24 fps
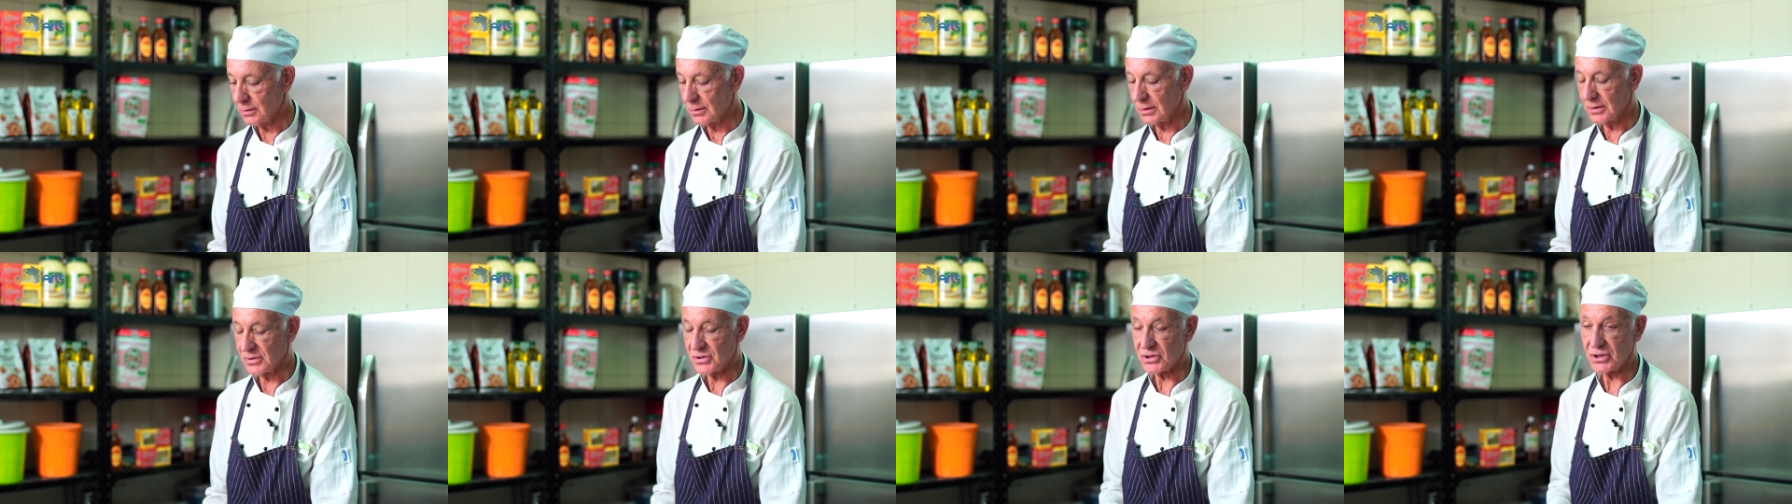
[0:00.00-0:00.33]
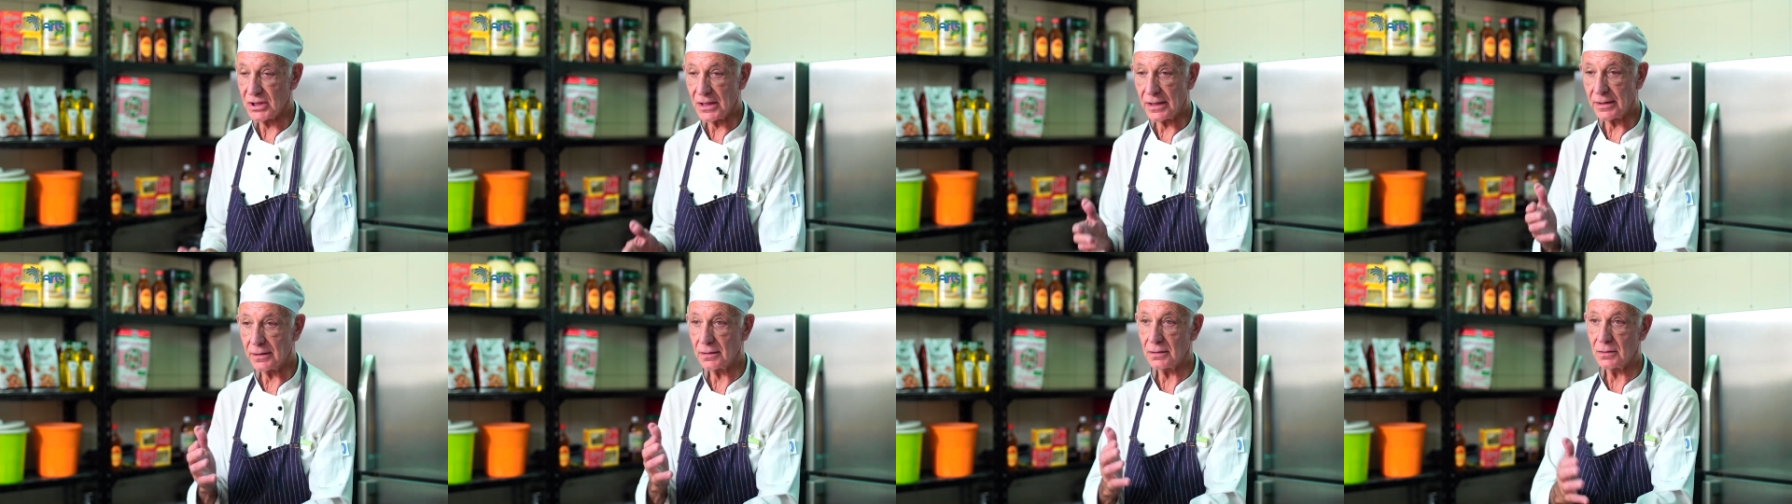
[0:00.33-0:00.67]
The
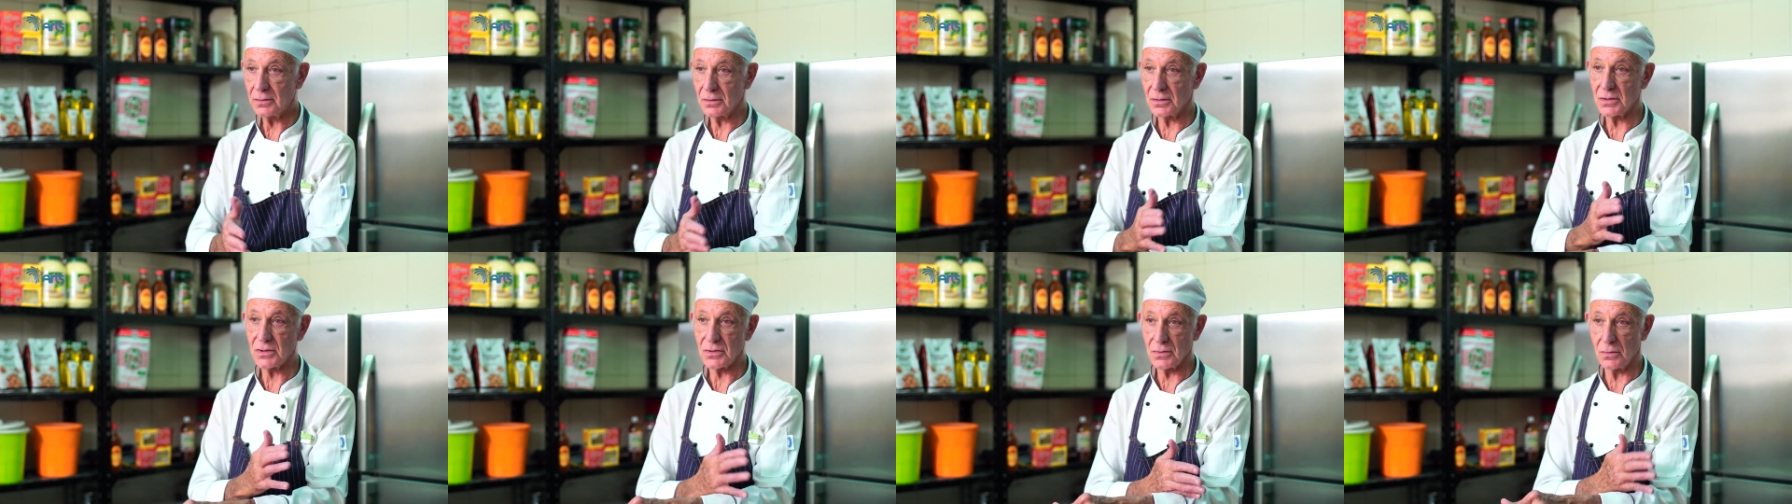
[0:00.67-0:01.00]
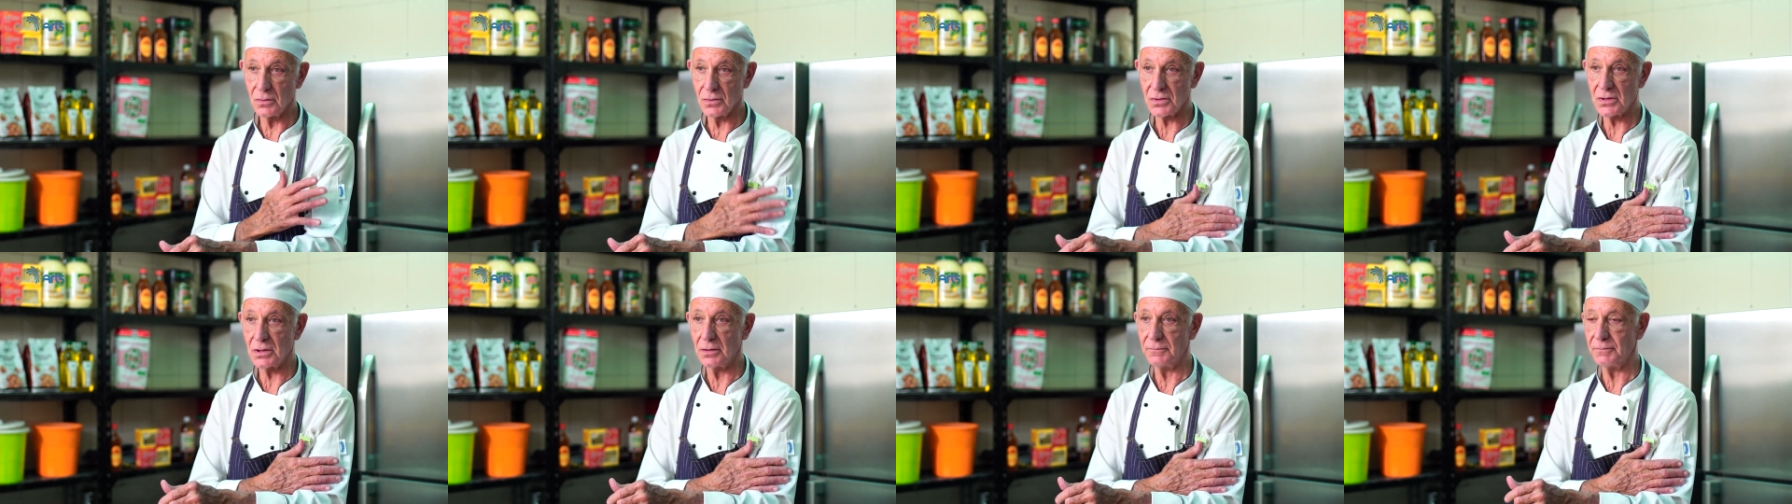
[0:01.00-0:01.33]
shank is
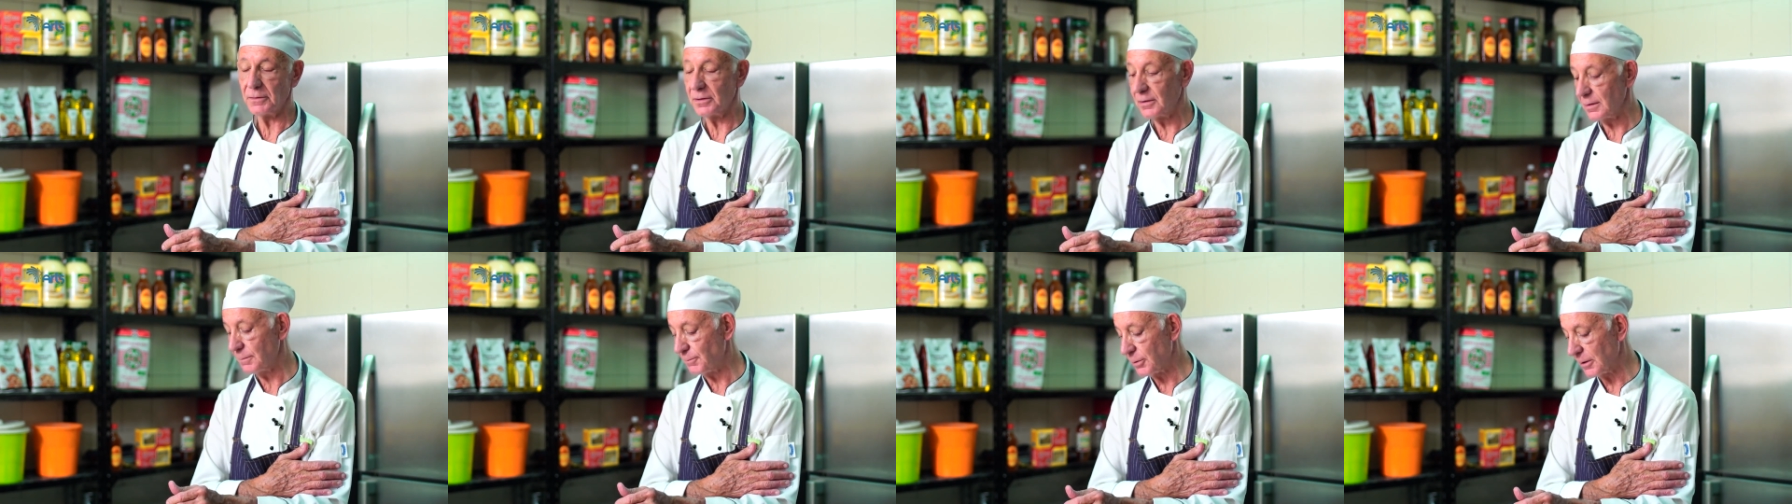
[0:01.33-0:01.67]
also very